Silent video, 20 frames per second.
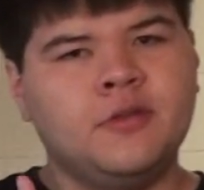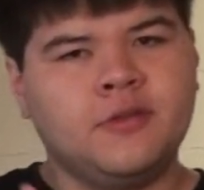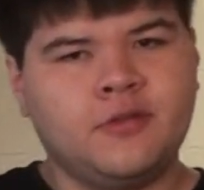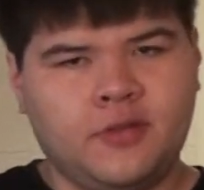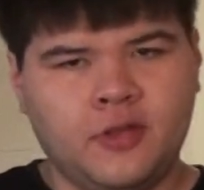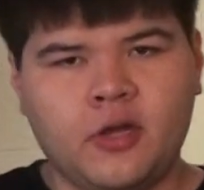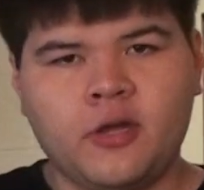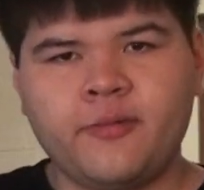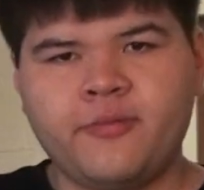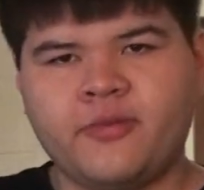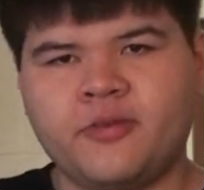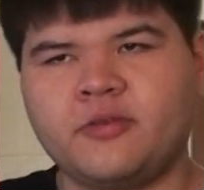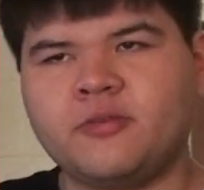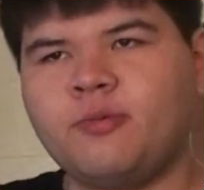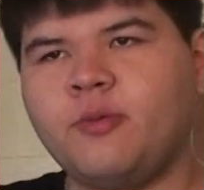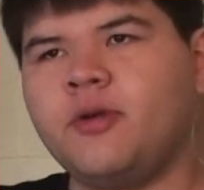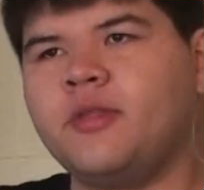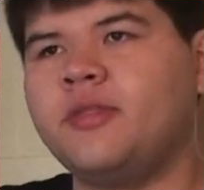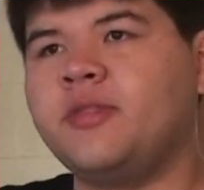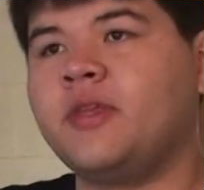The obvious
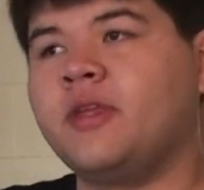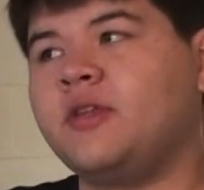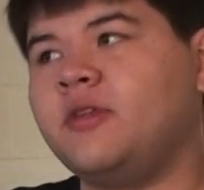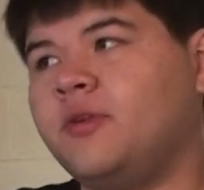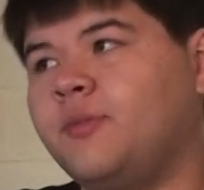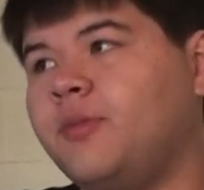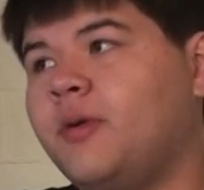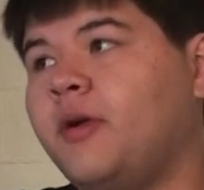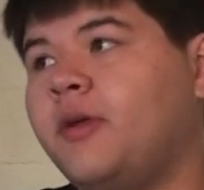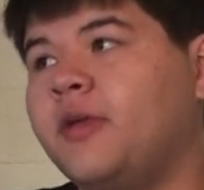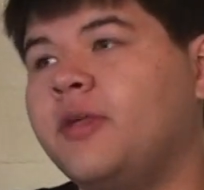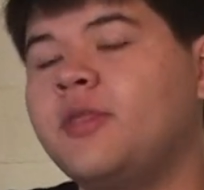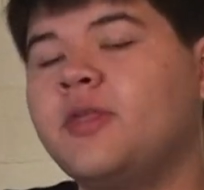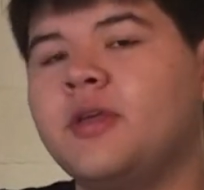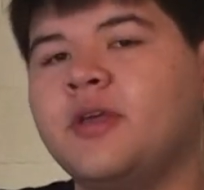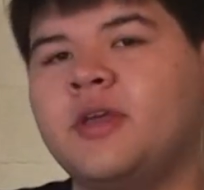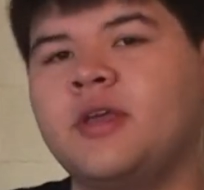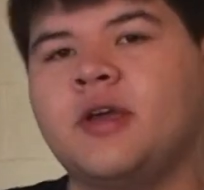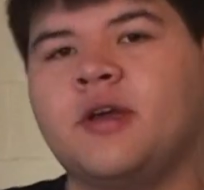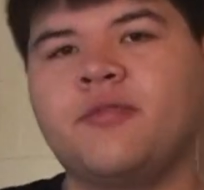one that you're probably
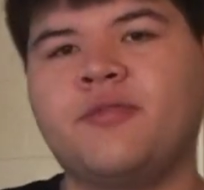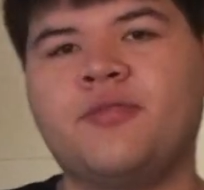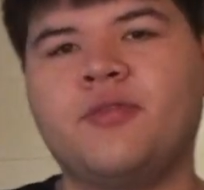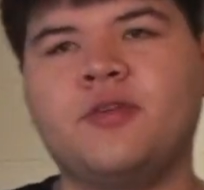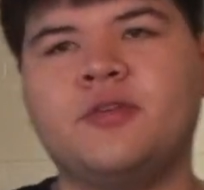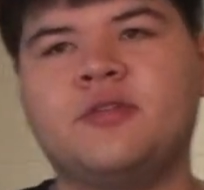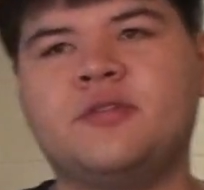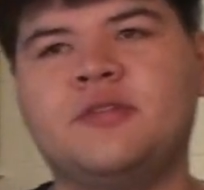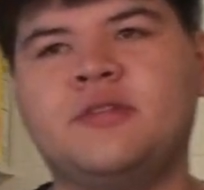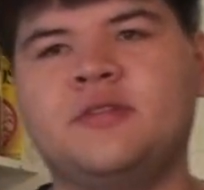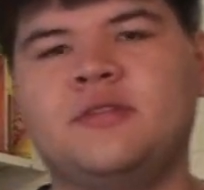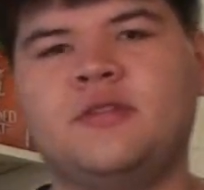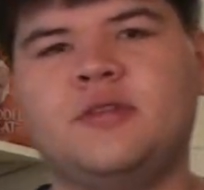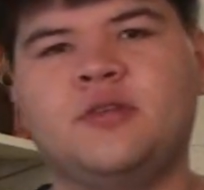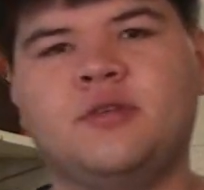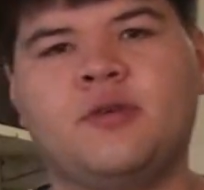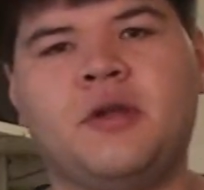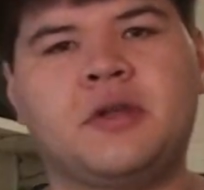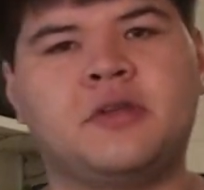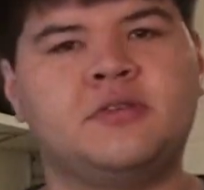thinking of first is the
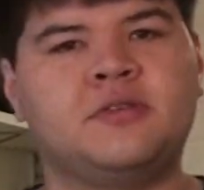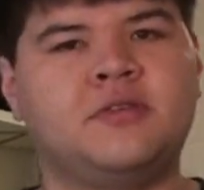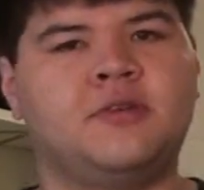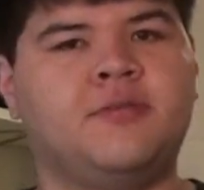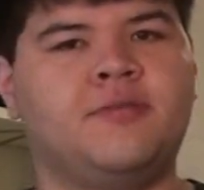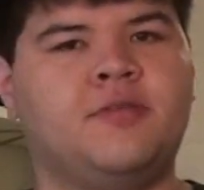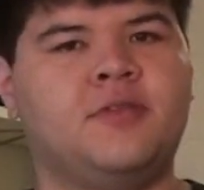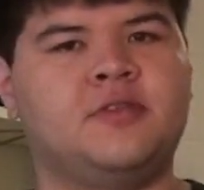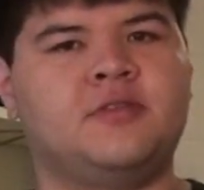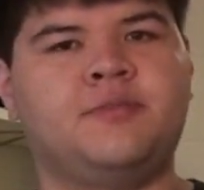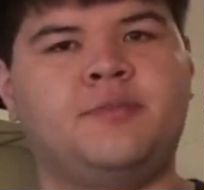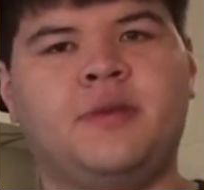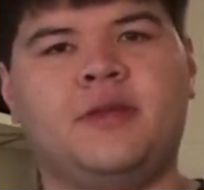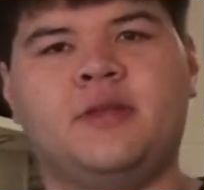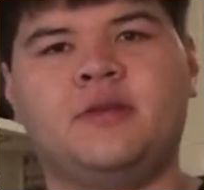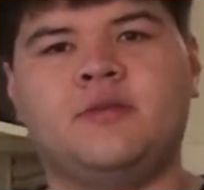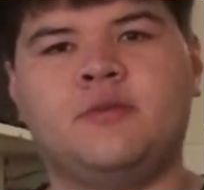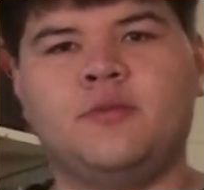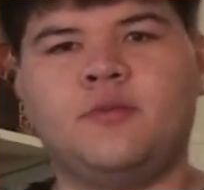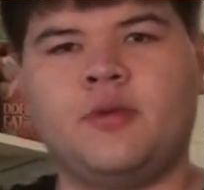direction of the
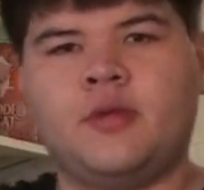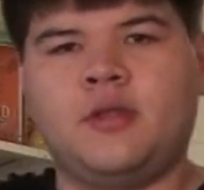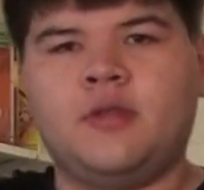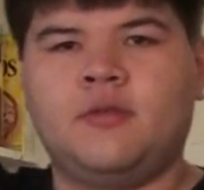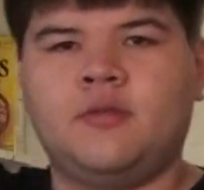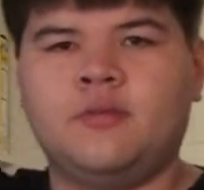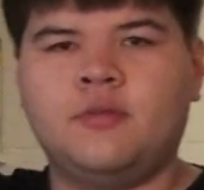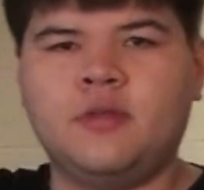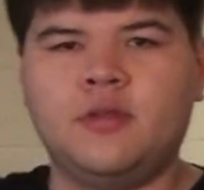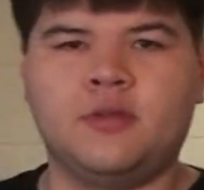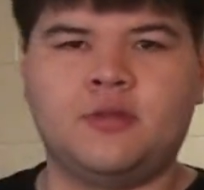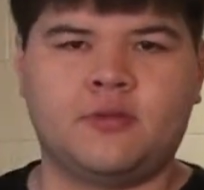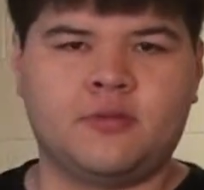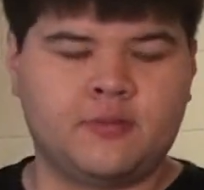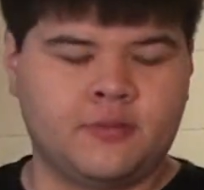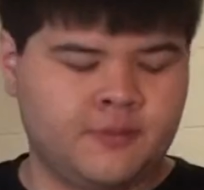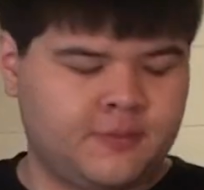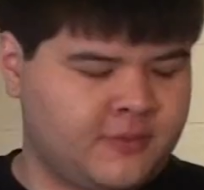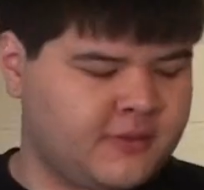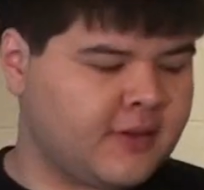spin. When you
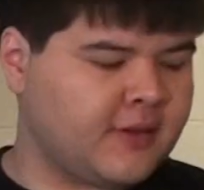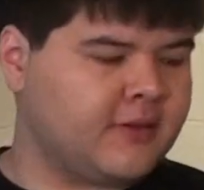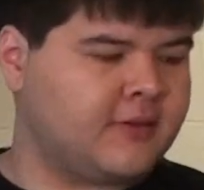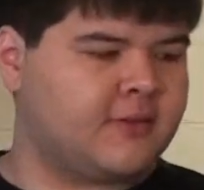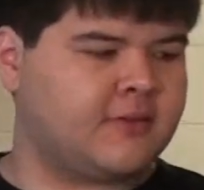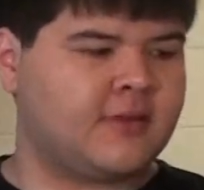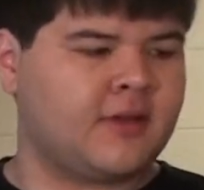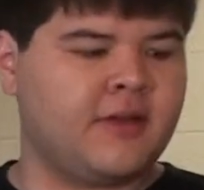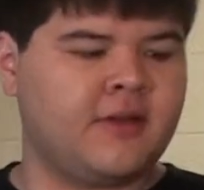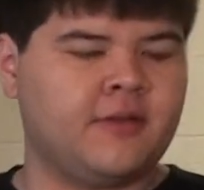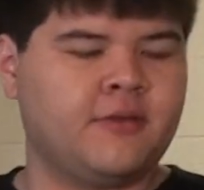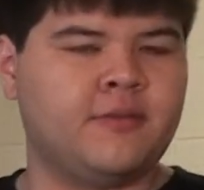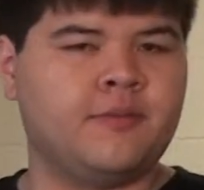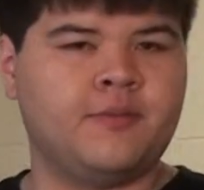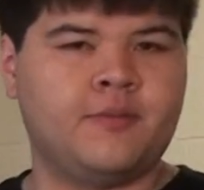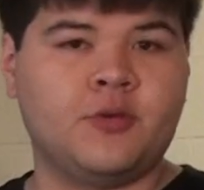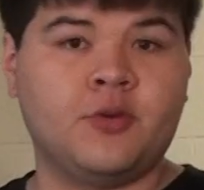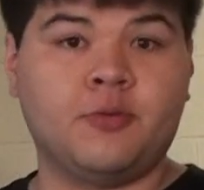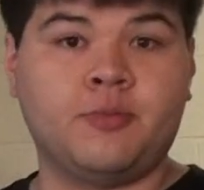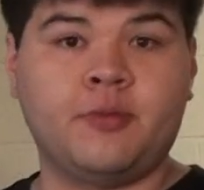do side style,
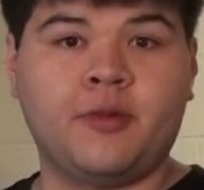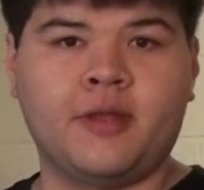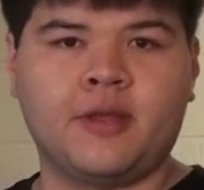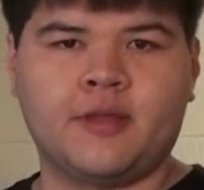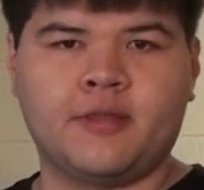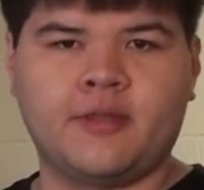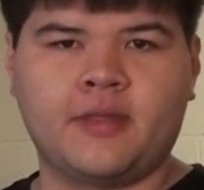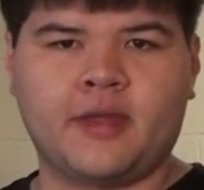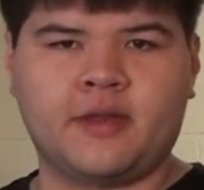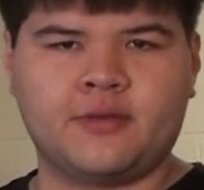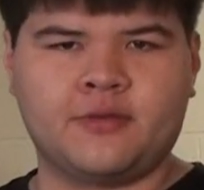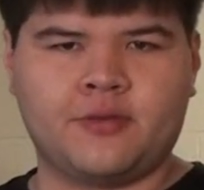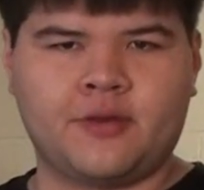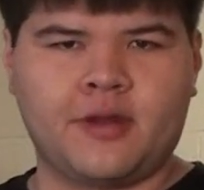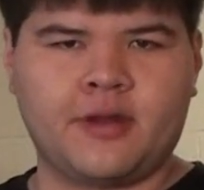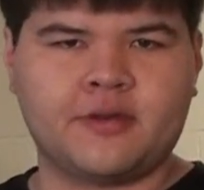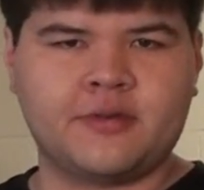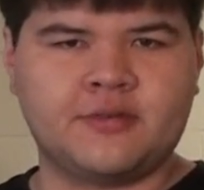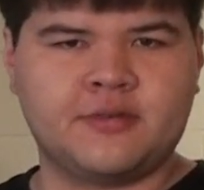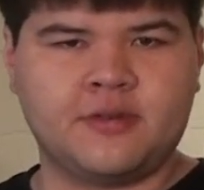you're playing in that
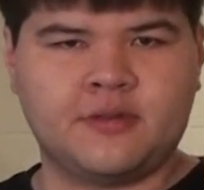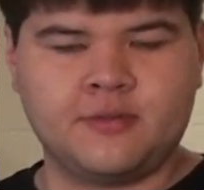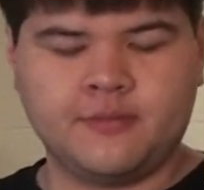direction.